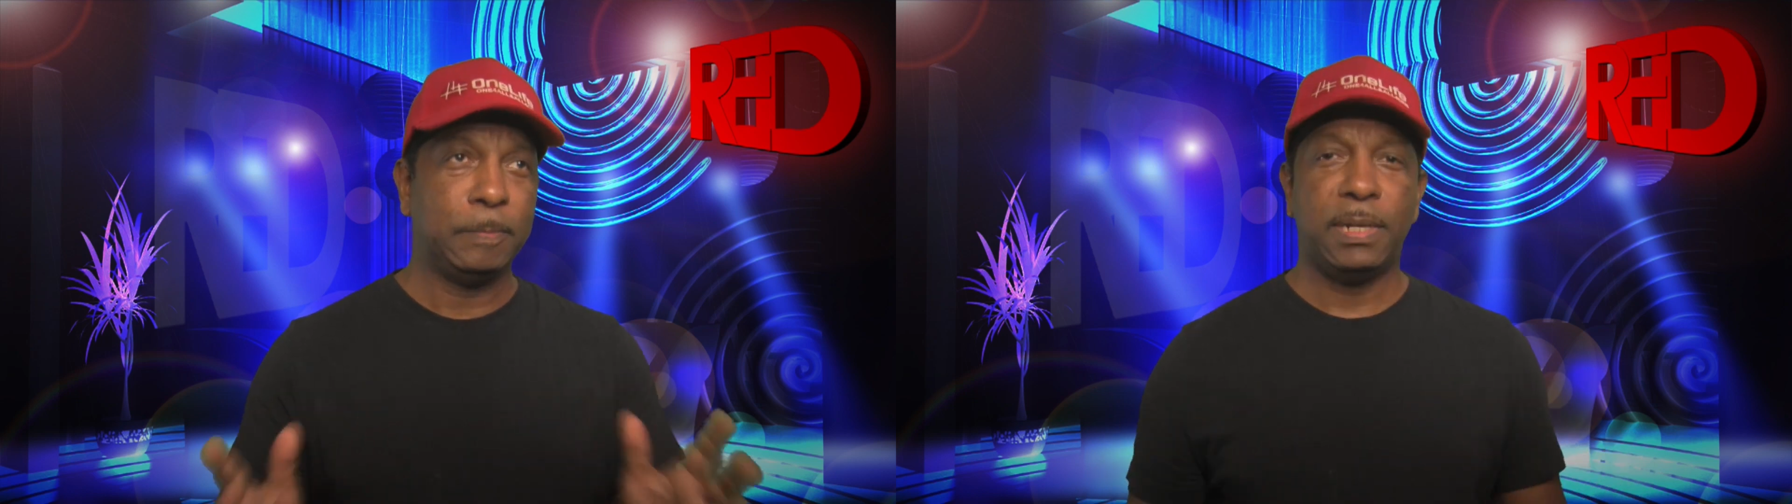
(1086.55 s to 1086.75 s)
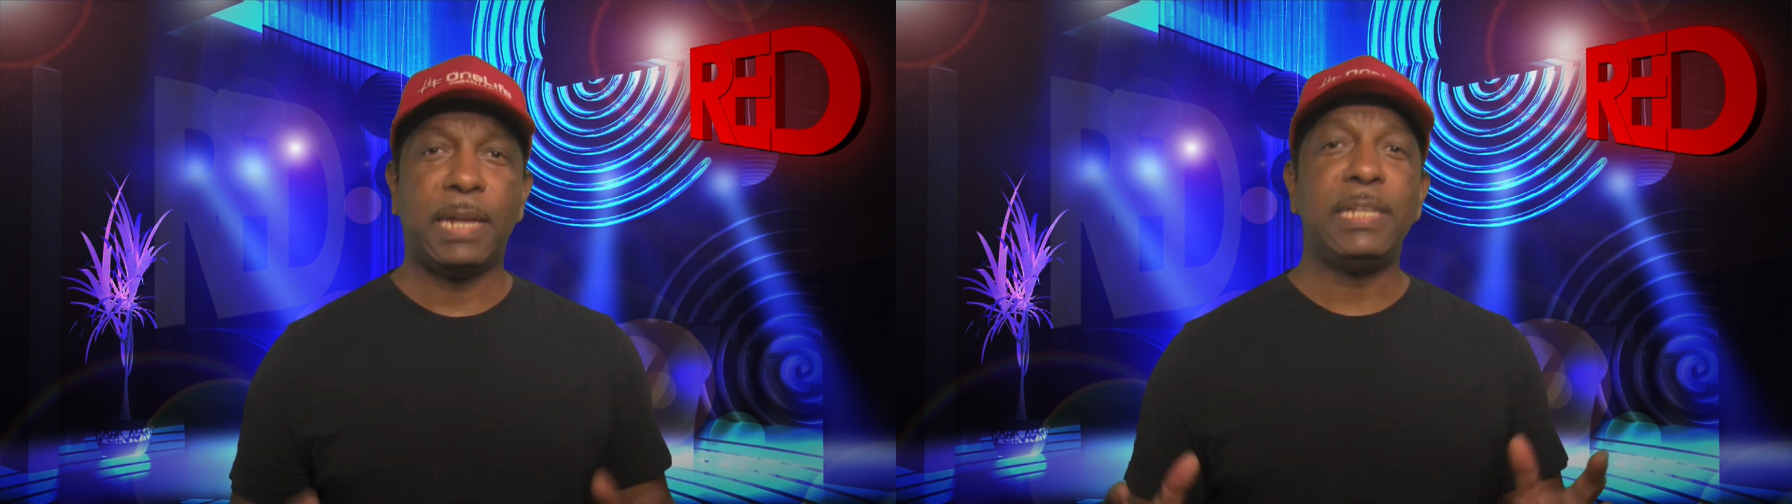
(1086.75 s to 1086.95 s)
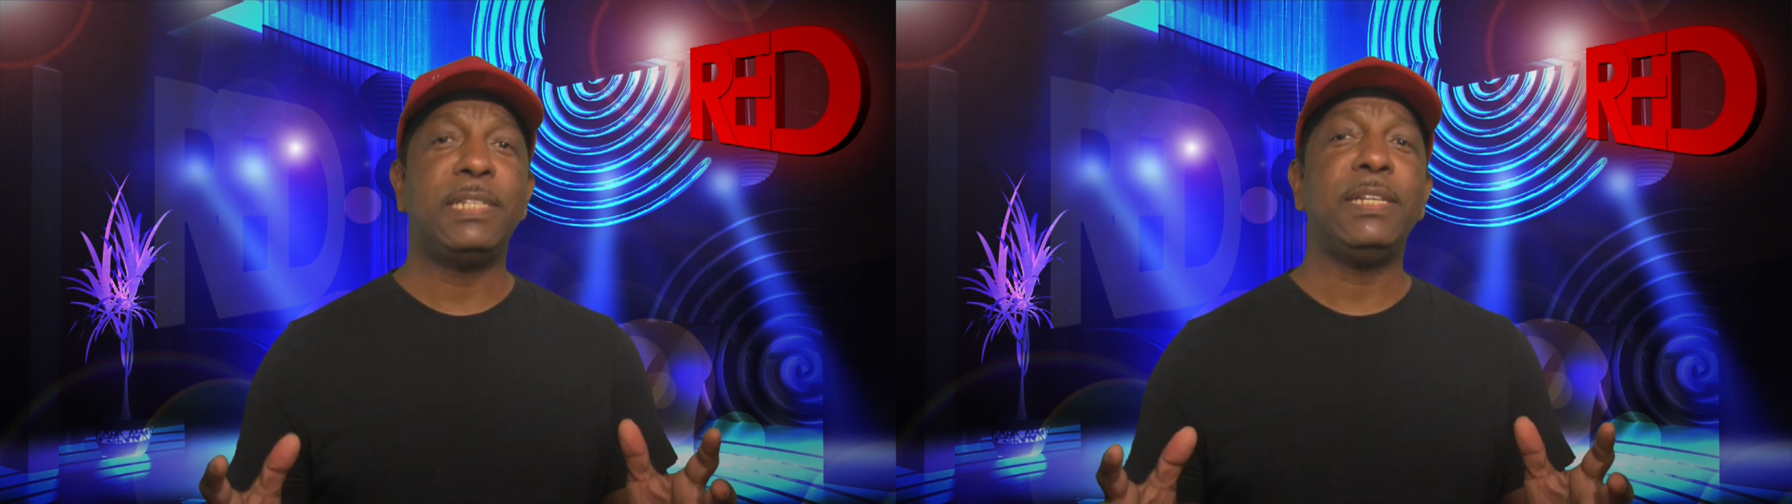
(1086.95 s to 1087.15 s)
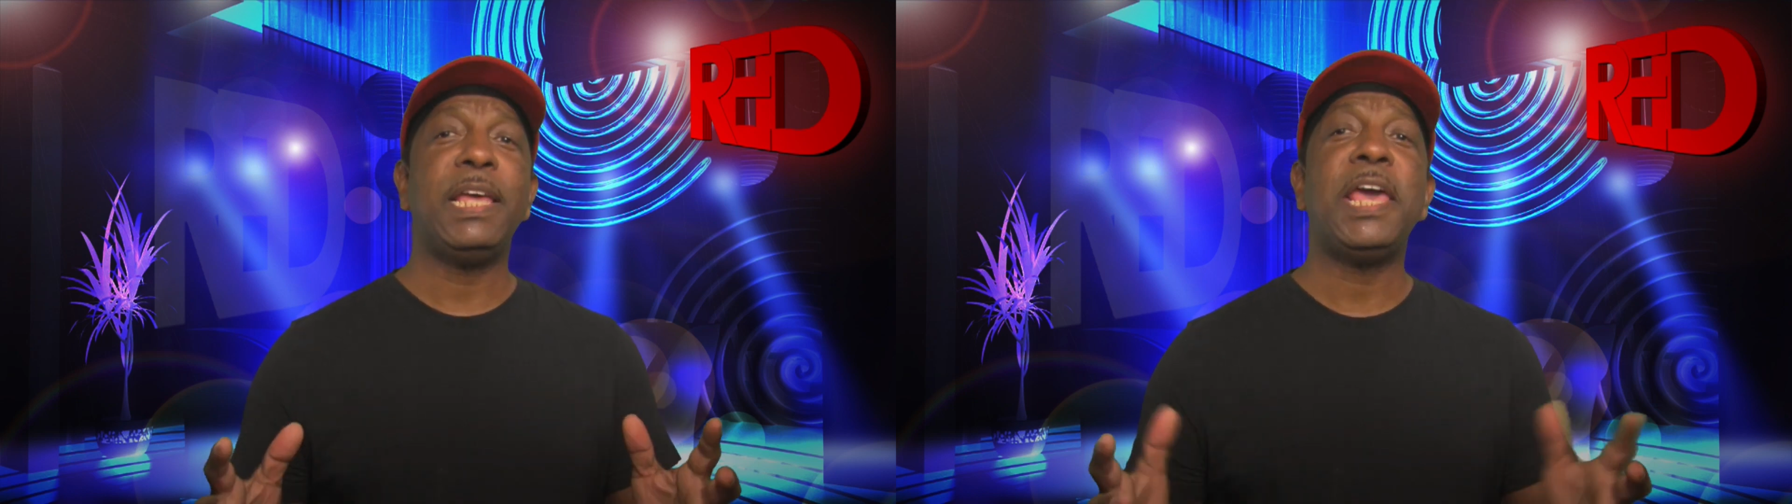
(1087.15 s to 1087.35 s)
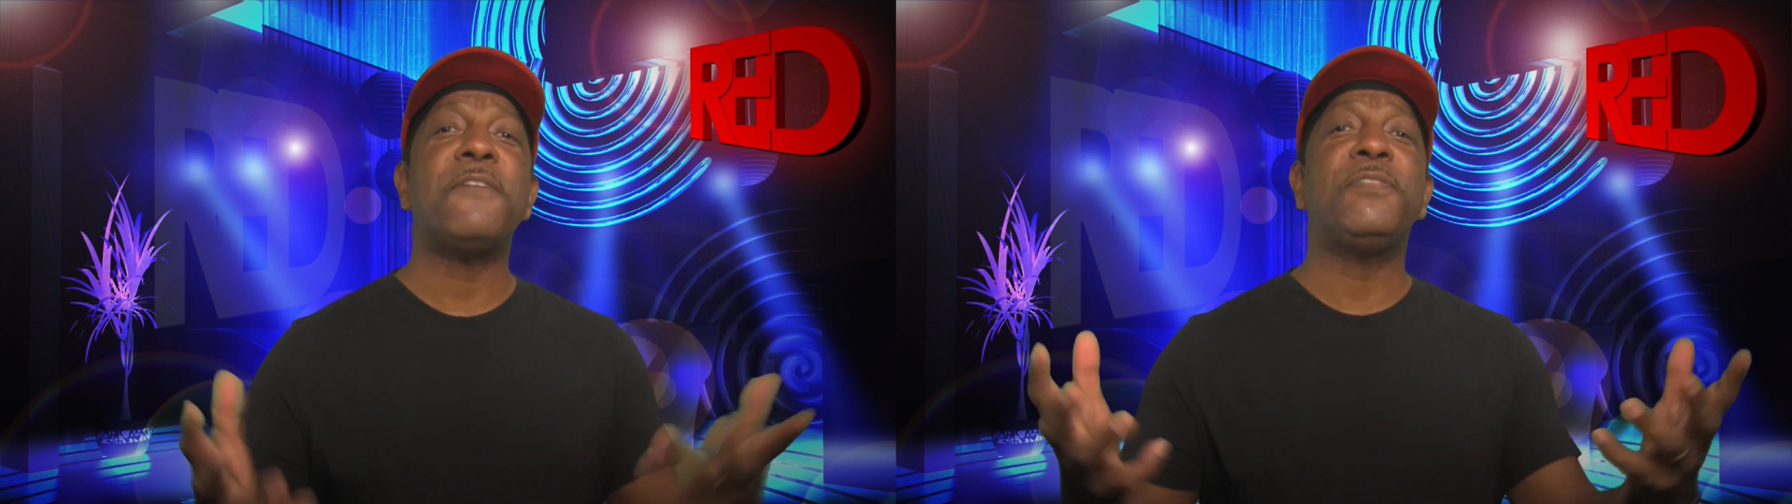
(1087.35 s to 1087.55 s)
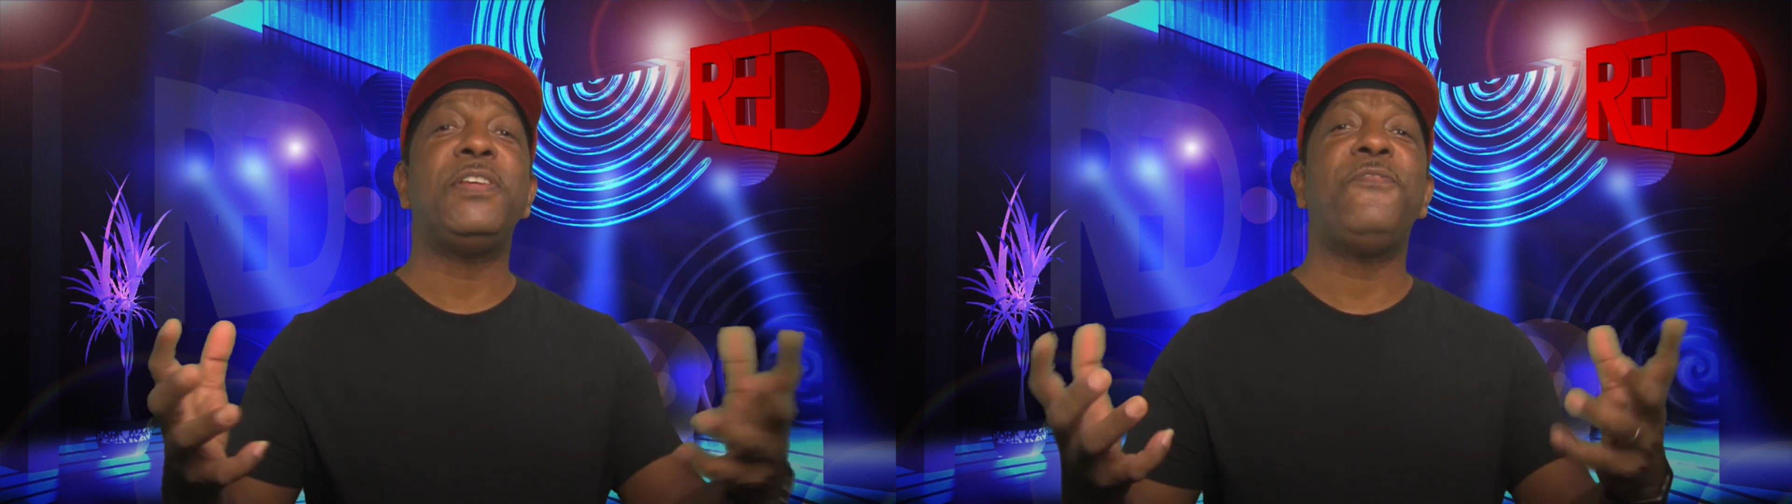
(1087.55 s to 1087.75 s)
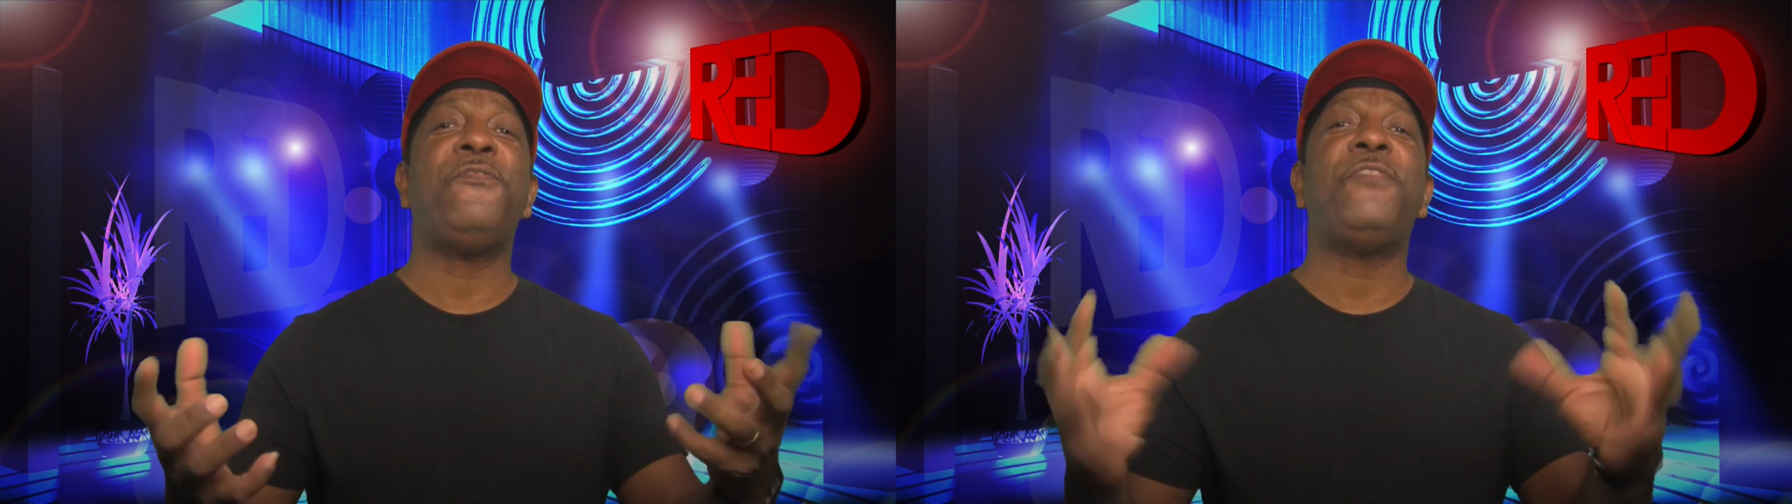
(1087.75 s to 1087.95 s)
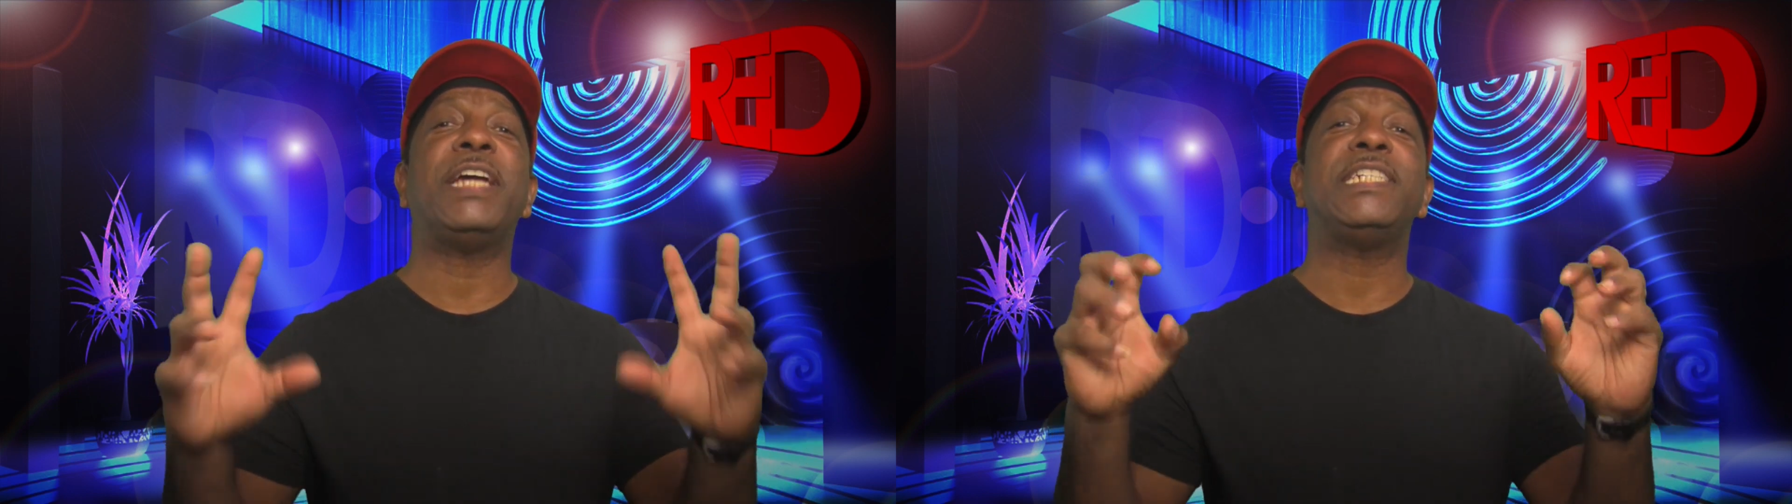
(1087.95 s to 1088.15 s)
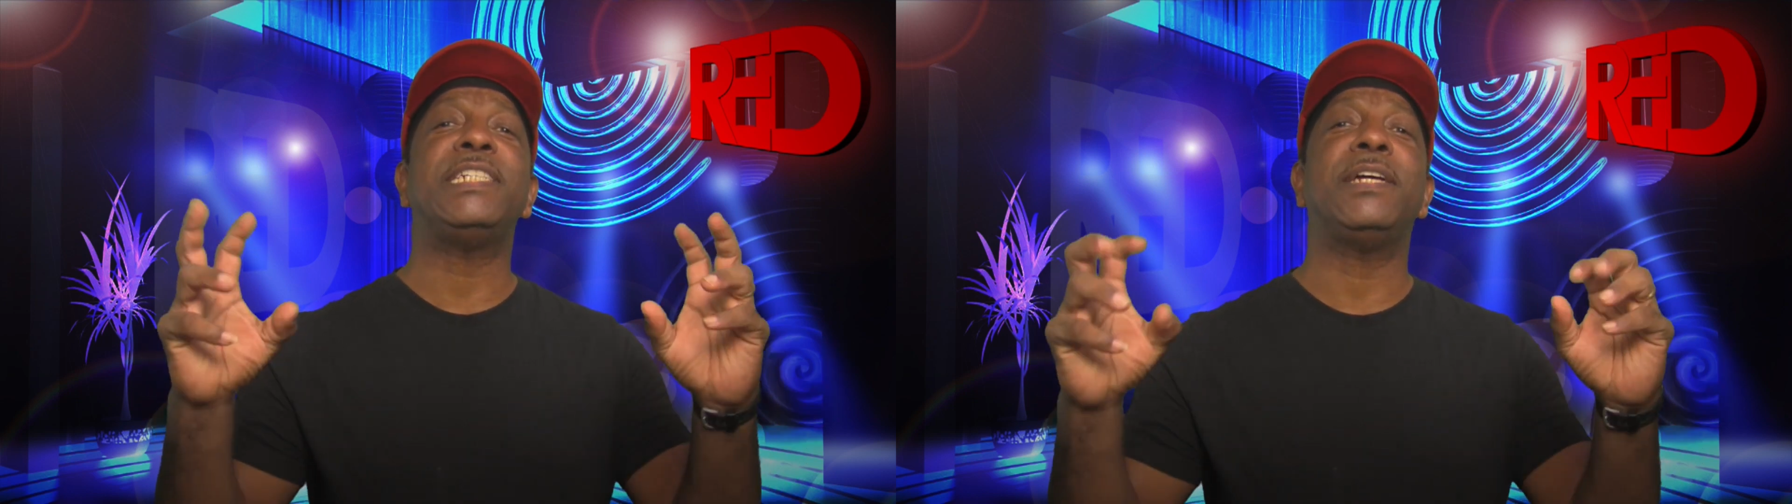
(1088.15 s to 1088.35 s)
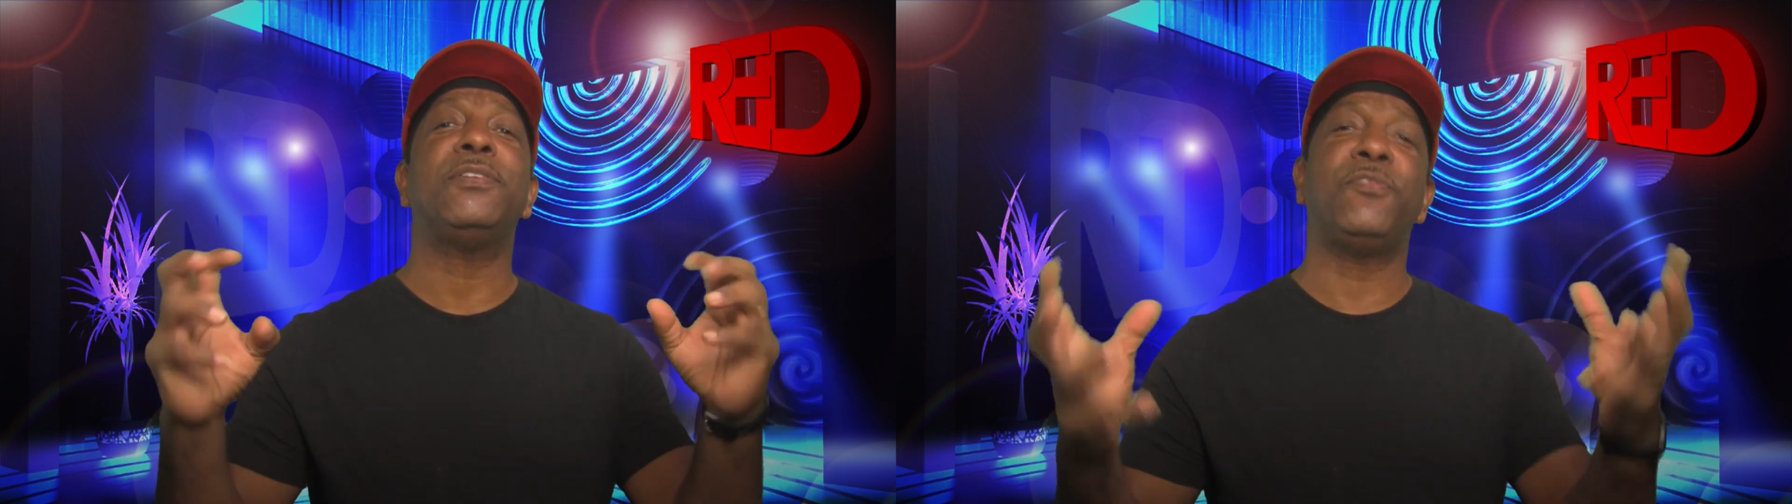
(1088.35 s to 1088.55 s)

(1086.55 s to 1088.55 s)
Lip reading: that isn't heavily fashion